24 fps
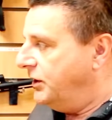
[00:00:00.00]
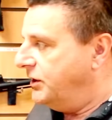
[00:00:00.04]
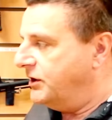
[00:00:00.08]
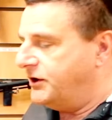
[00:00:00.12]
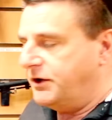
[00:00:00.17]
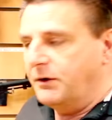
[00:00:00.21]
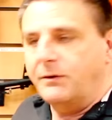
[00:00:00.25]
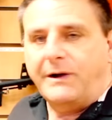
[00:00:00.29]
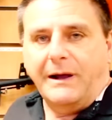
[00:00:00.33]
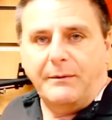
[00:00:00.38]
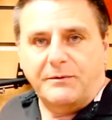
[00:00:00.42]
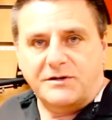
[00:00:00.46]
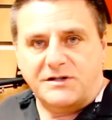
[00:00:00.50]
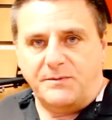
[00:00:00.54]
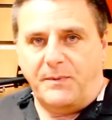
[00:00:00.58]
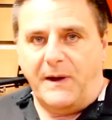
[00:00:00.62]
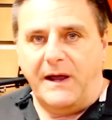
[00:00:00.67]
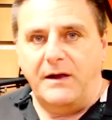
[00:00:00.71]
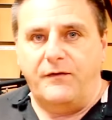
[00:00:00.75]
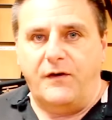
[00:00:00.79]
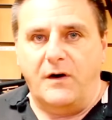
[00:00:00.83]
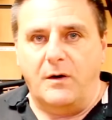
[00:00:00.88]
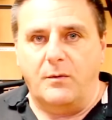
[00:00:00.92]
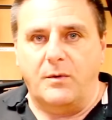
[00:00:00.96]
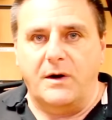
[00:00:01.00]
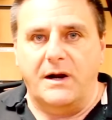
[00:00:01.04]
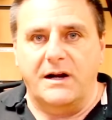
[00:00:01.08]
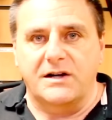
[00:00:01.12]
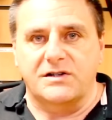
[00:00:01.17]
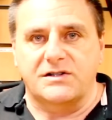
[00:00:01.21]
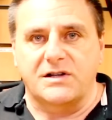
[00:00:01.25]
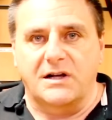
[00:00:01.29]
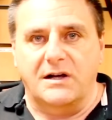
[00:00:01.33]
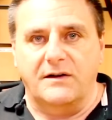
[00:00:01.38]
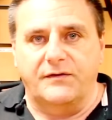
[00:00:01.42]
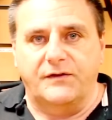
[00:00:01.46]
You do get what you pay for with
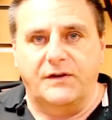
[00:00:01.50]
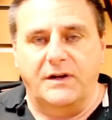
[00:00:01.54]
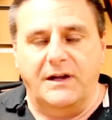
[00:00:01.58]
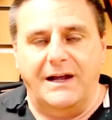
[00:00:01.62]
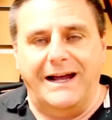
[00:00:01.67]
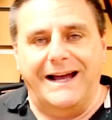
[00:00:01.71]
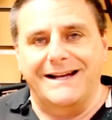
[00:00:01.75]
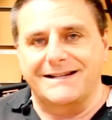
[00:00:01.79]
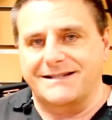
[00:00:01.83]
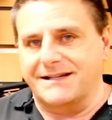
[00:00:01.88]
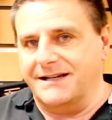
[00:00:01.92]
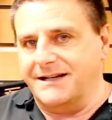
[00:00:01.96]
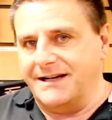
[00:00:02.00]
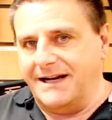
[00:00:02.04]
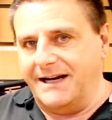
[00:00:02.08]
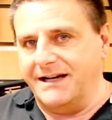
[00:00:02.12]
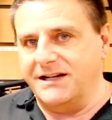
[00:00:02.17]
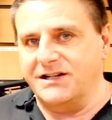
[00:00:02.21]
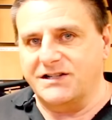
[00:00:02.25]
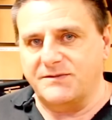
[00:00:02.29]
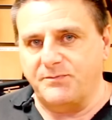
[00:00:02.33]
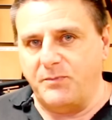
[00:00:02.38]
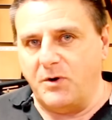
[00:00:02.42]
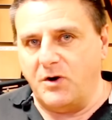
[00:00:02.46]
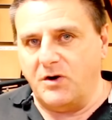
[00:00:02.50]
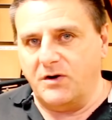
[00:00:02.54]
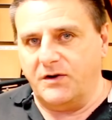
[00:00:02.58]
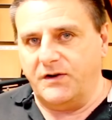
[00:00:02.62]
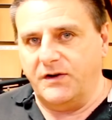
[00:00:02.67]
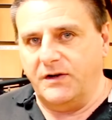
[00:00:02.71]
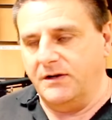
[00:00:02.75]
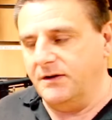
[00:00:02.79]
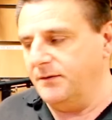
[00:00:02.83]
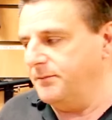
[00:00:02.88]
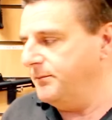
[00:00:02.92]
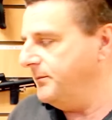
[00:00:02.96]
airsoft, as in any
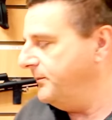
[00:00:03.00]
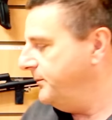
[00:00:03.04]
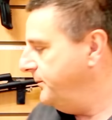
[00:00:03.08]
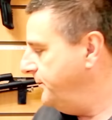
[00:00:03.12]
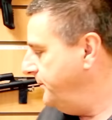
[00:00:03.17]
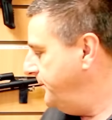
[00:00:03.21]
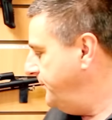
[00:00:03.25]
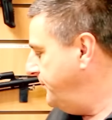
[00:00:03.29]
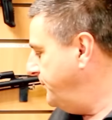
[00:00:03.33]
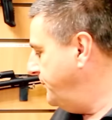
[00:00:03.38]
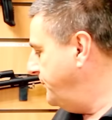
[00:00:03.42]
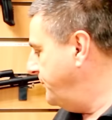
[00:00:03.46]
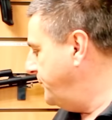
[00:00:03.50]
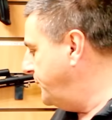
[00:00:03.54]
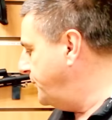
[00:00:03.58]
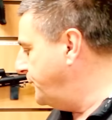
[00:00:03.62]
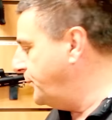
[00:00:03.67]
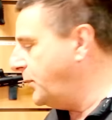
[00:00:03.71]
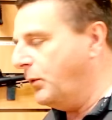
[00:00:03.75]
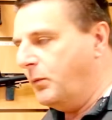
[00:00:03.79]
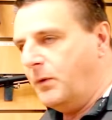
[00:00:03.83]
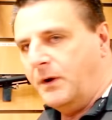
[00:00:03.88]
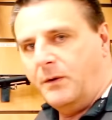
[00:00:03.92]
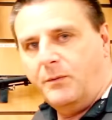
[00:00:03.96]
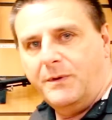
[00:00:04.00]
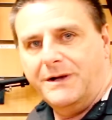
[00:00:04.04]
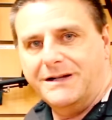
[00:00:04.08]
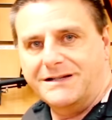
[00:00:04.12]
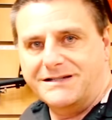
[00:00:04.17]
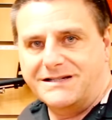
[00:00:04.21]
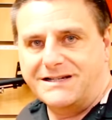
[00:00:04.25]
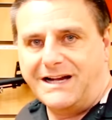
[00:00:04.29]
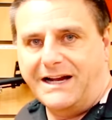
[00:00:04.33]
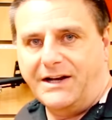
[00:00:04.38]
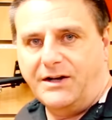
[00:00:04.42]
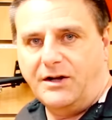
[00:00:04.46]
sport, but we
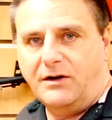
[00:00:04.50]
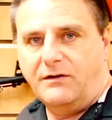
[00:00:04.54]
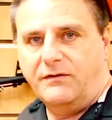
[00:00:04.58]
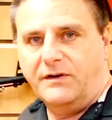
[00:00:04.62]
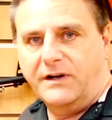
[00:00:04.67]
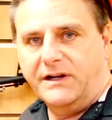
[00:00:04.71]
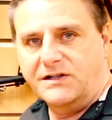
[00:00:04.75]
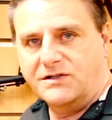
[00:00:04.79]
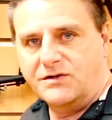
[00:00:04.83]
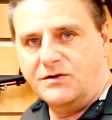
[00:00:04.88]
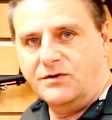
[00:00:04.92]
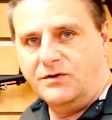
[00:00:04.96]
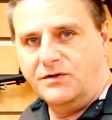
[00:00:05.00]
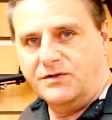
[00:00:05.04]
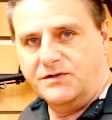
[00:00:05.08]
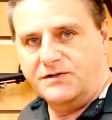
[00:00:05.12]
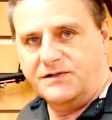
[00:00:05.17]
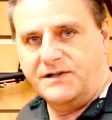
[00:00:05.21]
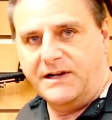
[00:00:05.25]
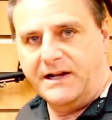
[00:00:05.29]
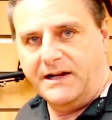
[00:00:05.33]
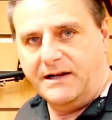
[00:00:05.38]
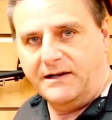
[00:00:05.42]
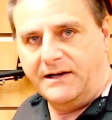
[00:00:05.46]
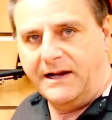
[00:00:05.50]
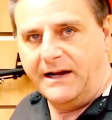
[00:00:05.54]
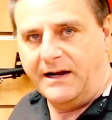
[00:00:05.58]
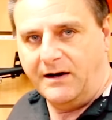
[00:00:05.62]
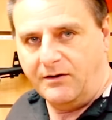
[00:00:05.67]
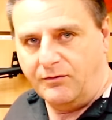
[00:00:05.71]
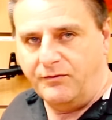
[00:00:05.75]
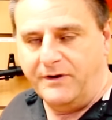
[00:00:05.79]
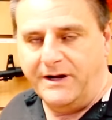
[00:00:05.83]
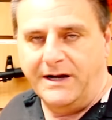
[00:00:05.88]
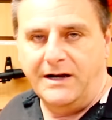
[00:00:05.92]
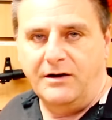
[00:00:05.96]
will stand over these guns. They, they
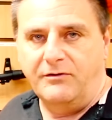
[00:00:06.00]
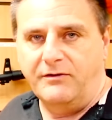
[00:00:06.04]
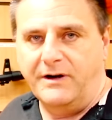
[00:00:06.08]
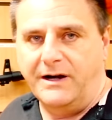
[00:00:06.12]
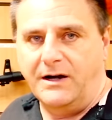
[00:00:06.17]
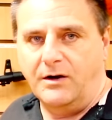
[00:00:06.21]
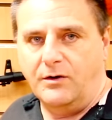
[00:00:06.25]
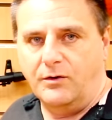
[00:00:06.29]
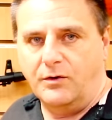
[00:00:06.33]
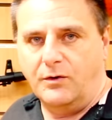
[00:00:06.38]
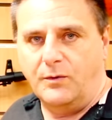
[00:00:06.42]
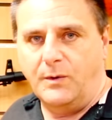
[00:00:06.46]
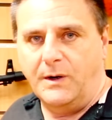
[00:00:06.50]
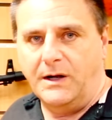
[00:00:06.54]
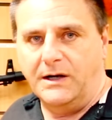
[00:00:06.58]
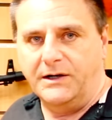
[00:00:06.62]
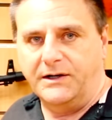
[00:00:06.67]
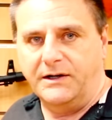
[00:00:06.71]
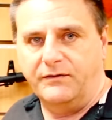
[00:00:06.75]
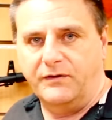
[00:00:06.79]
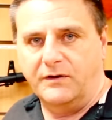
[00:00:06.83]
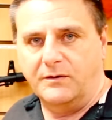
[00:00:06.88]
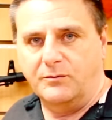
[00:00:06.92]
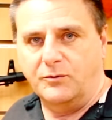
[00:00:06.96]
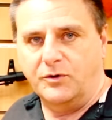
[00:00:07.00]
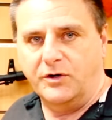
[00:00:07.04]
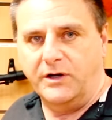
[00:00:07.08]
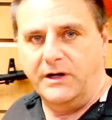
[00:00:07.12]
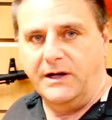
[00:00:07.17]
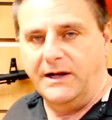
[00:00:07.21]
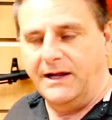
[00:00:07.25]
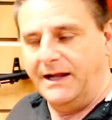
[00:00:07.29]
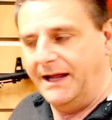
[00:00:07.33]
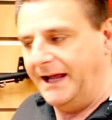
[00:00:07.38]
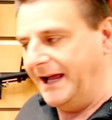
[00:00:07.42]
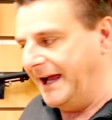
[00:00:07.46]
are really, really good quality for the
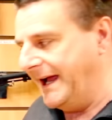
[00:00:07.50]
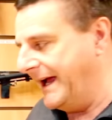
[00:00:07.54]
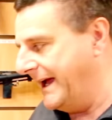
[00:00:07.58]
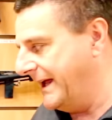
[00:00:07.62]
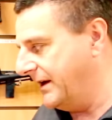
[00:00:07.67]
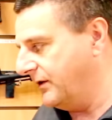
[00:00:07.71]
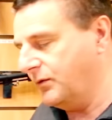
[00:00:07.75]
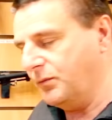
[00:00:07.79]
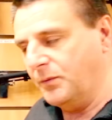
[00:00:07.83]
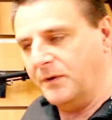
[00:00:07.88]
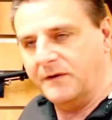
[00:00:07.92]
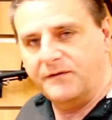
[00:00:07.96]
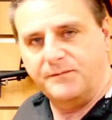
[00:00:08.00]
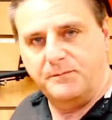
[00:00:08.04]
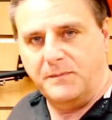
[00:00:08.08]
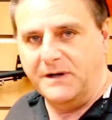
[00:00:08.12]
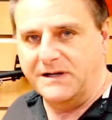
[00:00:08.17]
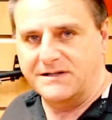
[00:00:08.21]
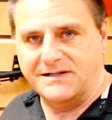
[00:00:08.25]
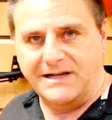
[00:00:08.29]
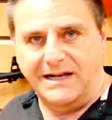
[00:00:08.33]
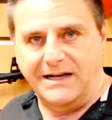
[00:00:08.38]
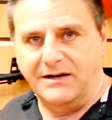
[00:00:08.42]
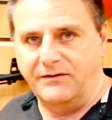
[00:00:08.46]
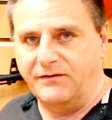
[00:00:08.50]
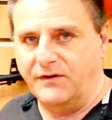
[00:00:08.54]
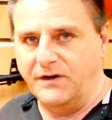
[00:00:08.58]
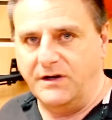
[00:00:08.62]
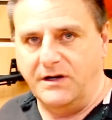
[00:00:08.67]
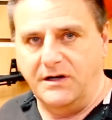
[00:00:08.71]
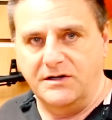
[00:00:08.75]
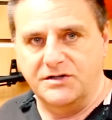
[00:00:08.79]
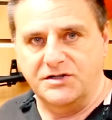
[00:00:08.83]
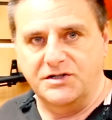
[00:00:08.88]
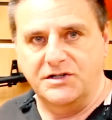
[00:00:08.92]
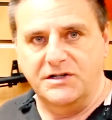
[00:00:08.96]
money and we've been selling them for
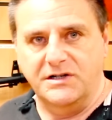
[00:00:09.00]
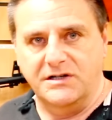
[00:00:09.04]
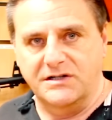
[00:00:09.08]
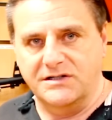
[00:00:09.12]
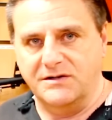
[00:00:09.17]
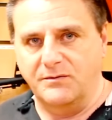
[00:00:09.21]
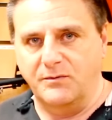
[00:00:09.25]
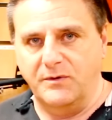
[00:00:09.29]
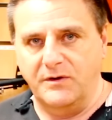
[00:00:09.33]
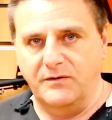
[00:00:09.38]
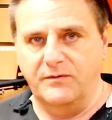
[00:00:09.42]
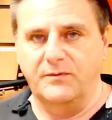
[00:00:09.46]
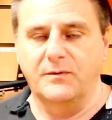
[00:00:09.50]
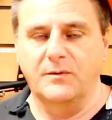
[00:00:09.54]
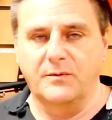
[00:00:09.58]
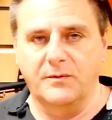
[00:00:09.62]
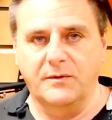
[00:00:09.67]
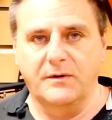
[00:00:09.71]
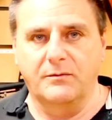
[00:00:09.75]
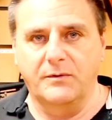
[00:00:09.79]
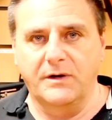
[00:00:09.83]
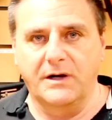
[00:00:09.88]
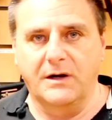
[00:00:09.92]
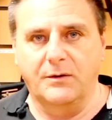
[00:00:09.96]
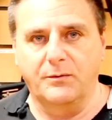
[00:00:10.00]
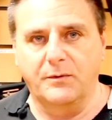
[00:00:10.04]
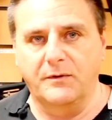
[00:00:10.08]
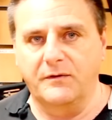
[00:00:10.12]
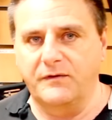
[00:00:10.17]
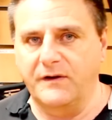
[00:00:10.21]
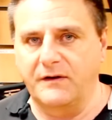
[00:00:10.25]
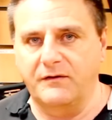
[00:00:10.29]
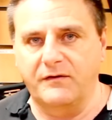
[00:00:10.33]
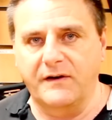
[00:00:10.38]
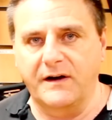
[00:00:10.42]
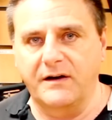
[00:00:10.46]
years and years, and we've we, you know
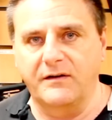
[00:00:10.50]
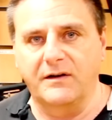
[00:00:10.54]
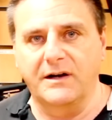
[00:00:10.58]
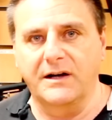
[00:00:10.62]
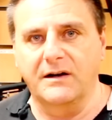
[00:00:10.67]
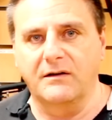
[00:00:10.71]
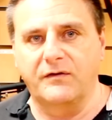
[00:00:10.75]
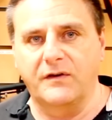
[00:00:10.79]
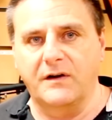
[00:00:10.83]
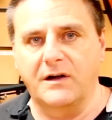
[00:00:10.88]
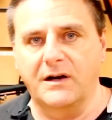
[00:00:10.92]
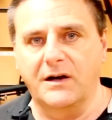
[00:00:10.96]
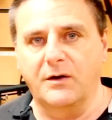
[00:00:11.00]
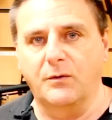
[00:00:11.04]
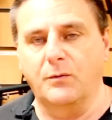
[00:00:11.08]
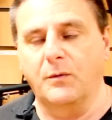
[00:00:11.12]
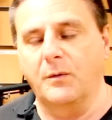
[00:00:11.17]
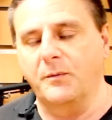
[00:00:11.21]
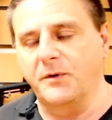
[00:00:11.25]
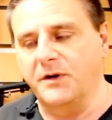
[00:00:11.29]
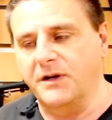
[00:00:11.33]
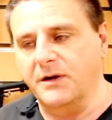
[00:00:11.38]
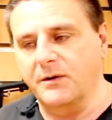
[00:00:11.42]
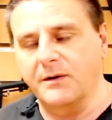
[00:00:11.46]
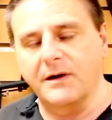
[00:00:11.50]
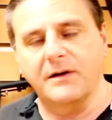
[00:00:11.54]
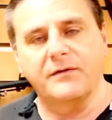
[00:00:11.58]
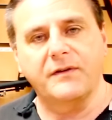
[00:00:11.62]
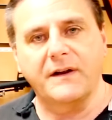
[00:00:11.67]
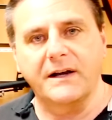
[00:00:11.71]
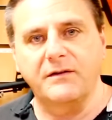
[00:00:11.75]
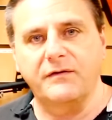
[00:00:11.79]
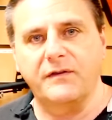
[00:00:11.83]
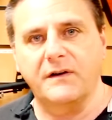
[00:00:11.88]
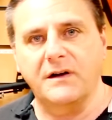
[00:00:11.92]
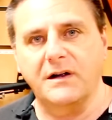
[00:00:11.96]
we've had very little fallout. When we do have
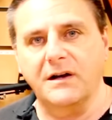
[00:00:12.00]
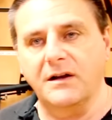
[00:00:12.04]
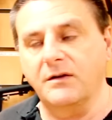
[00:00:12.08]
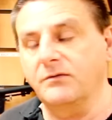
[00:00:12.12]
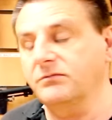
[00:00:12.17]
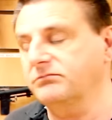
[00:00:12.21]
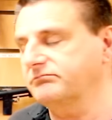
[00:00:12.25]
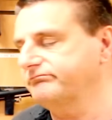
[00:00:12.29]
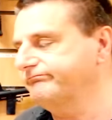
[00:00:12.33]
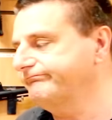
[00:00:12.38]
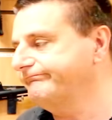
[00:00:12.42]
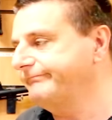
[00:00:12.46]
any fallout,